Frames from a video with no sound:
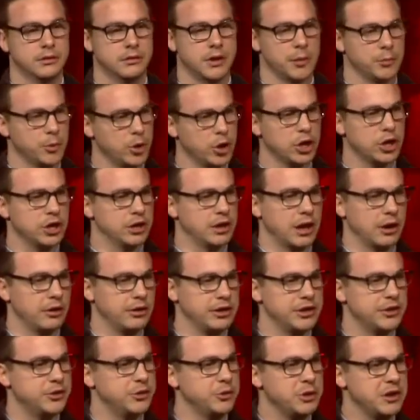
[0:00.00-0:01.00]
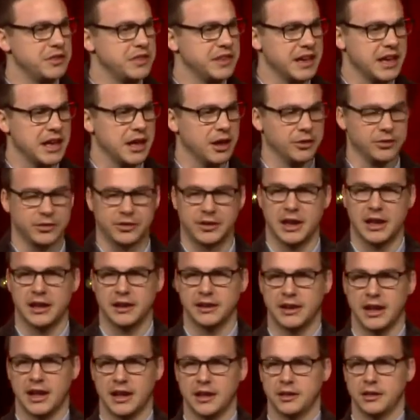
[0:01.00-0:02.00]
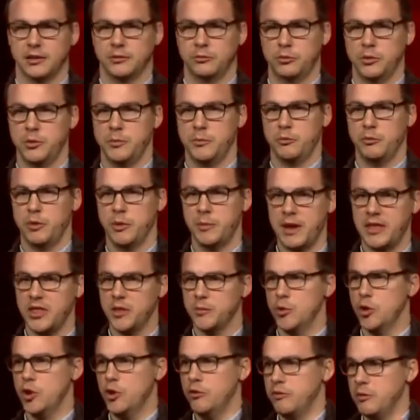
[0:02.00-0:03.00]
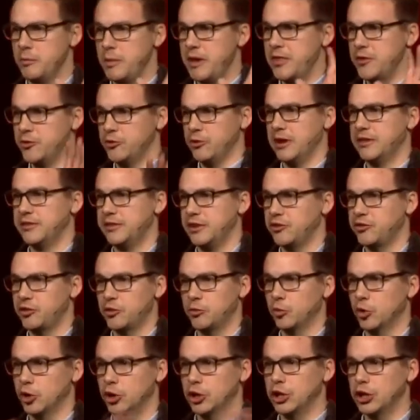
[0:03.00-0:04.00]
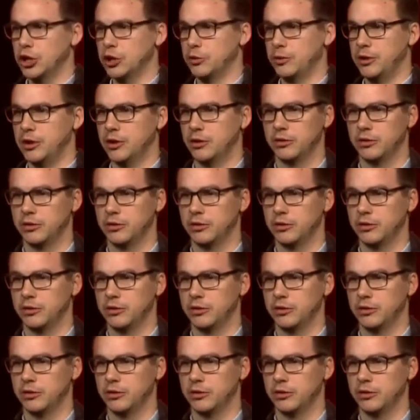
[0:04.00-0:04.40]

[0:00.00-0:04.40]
I'm good. I don't need to do anything else. We made the move. We made the transition. We're good.